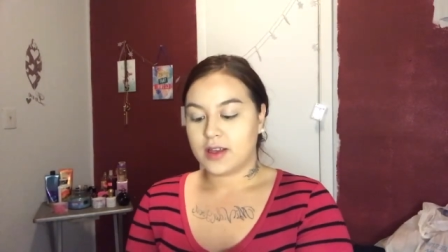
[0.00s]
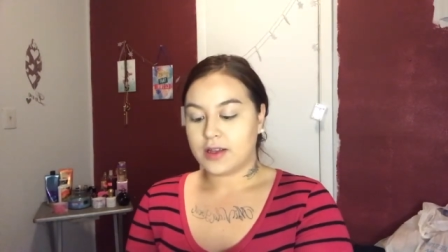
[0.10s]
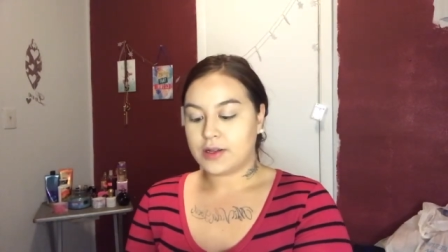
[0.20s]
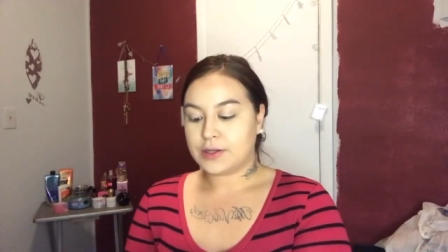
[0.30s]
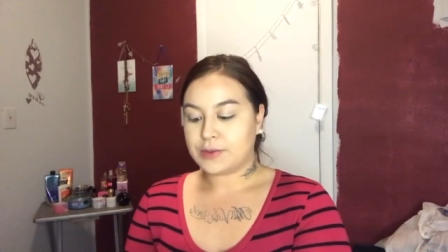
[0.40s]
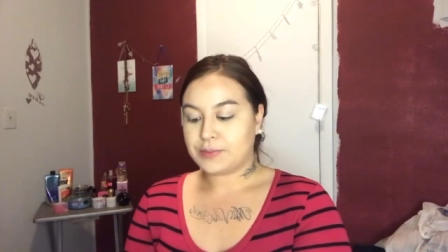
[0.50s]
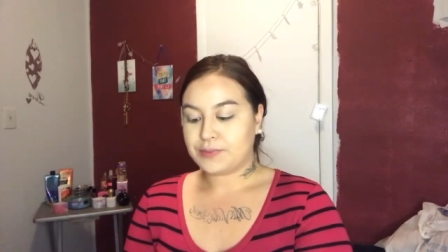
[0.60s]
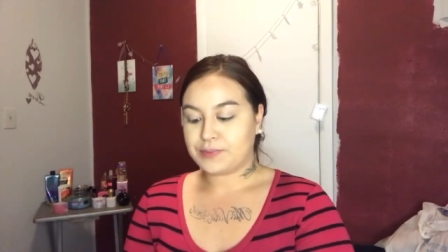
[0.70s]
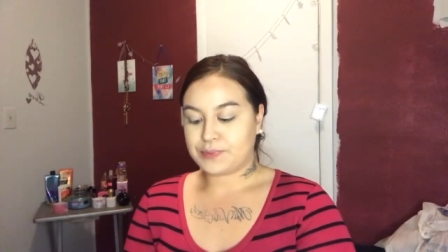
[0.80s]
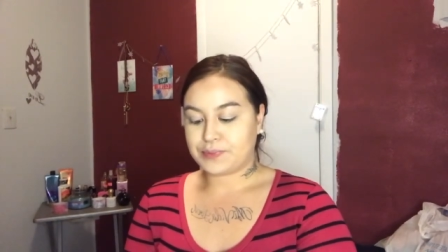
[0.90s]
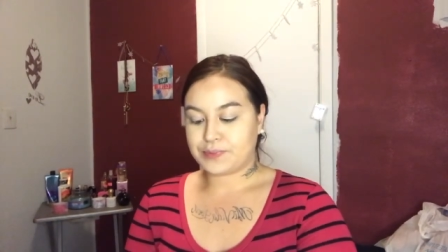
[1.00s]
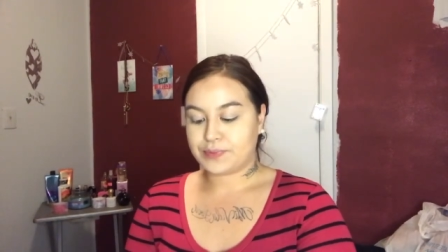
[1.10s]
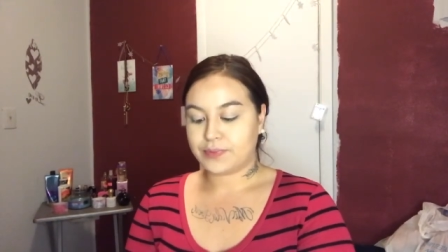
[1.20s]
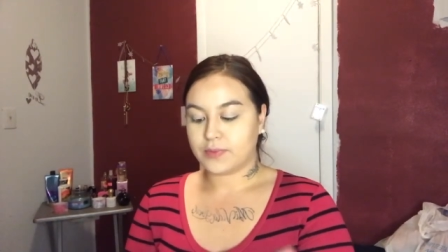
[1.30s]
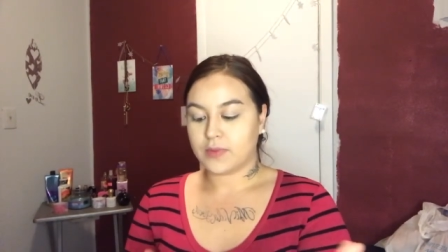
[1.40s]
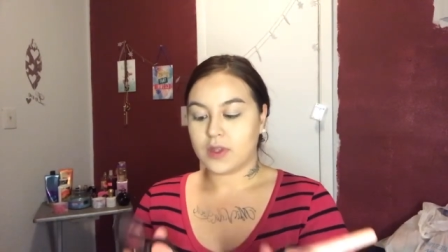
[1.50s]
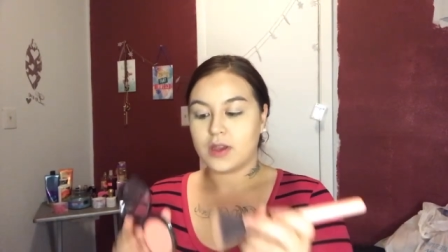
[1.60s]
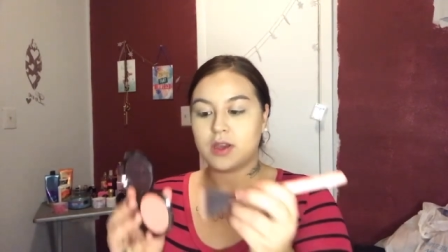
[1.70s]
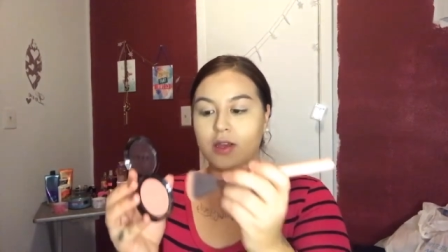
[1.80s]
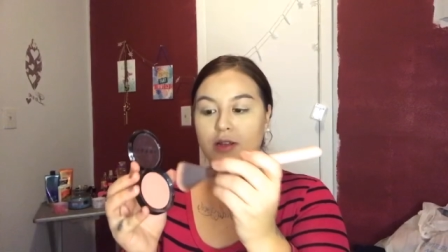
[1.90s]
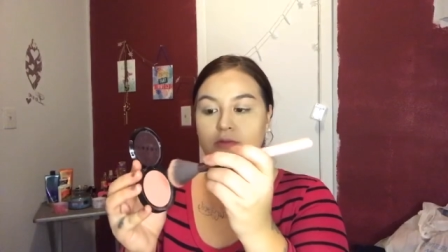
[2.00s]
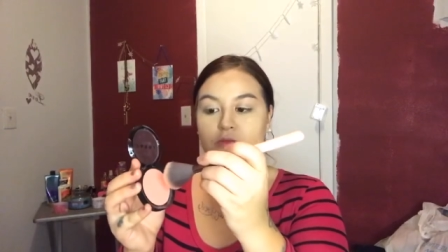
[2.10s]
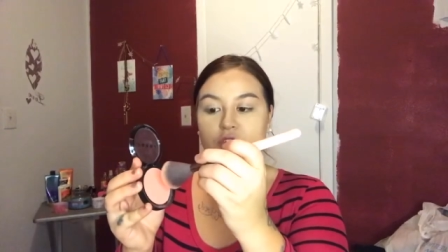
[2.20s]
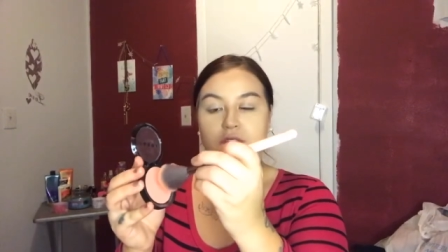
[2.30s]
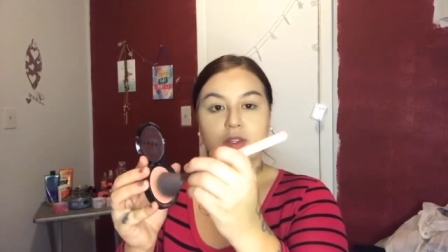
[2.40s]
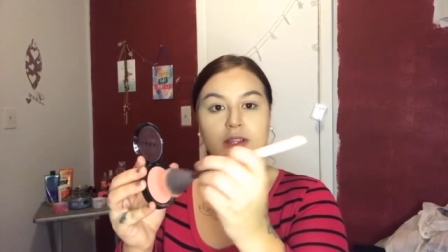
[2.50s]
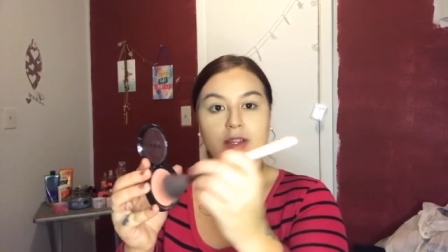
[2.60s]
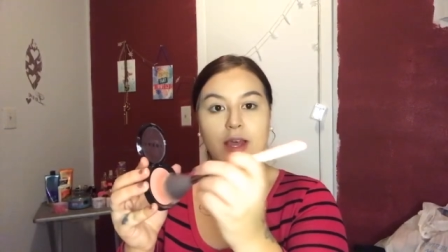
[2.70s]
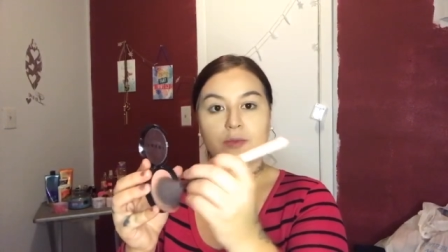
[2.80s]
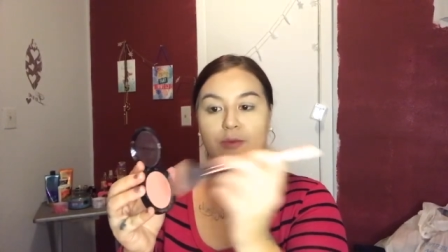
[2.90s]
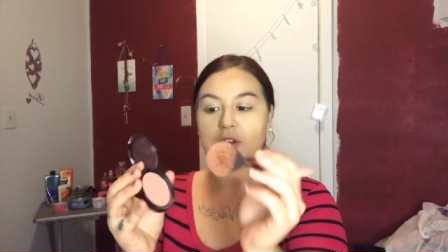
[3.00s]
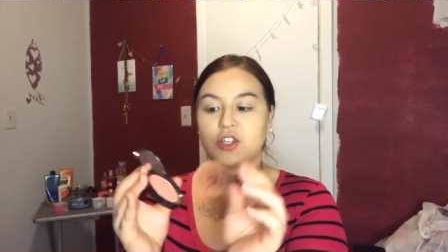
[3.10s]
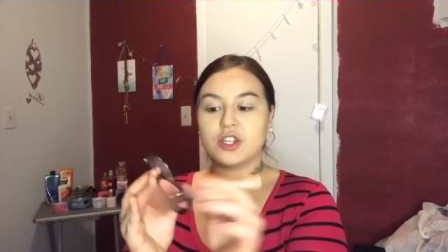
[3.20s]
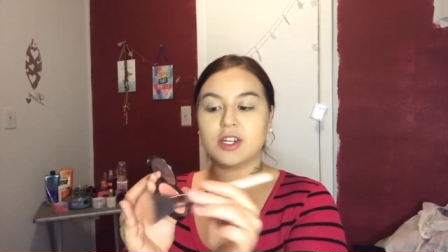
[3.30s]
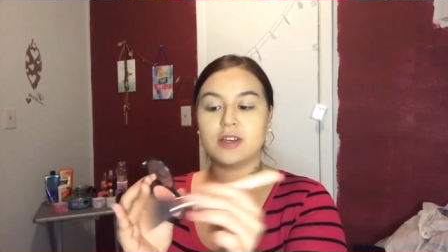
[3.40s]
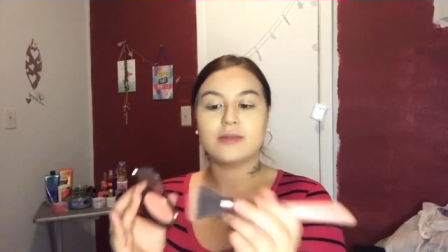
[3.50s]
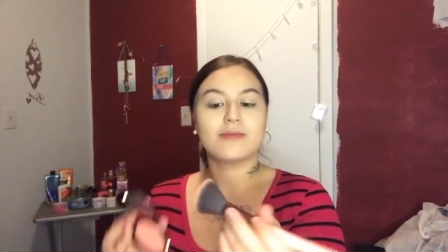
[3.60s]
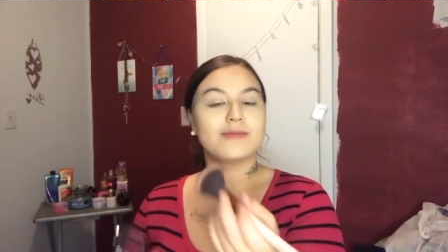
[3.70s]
And just dab your brush in it.